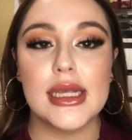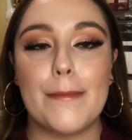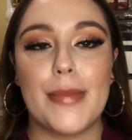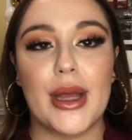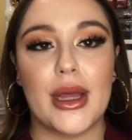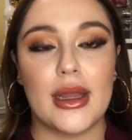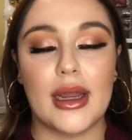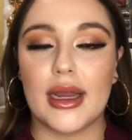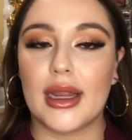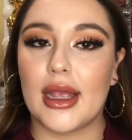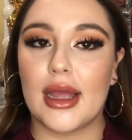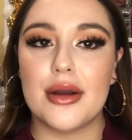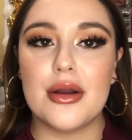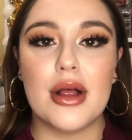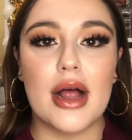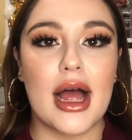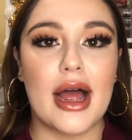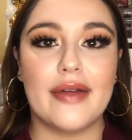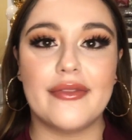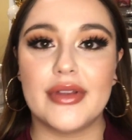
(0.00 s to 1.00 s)
but again, I'll
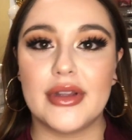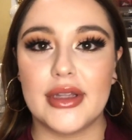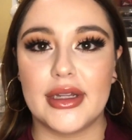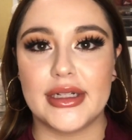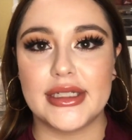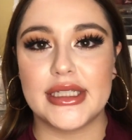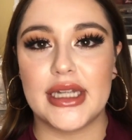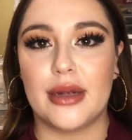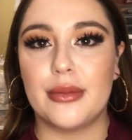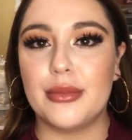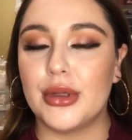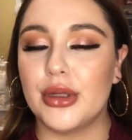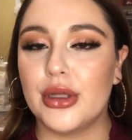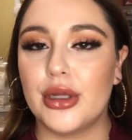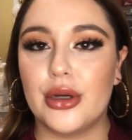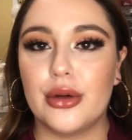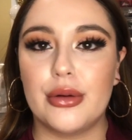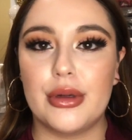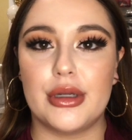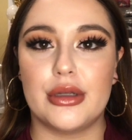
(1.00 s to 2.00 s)
have the link down
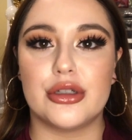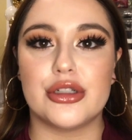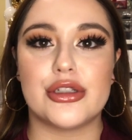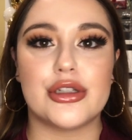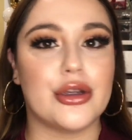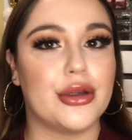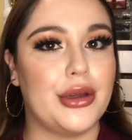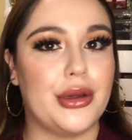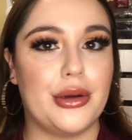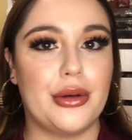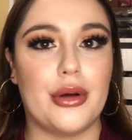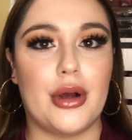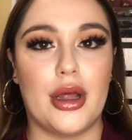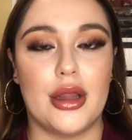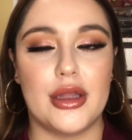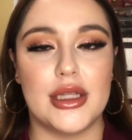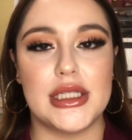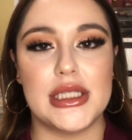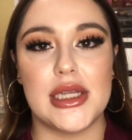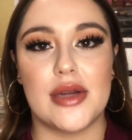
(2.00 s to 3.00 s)
below and it'll show you all
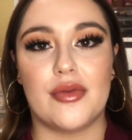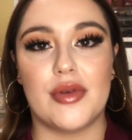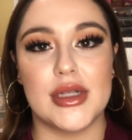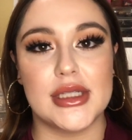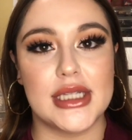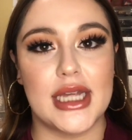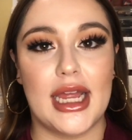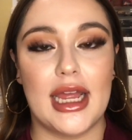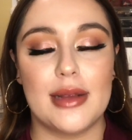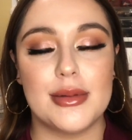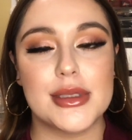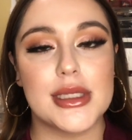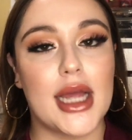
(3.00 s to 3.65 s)
the different types.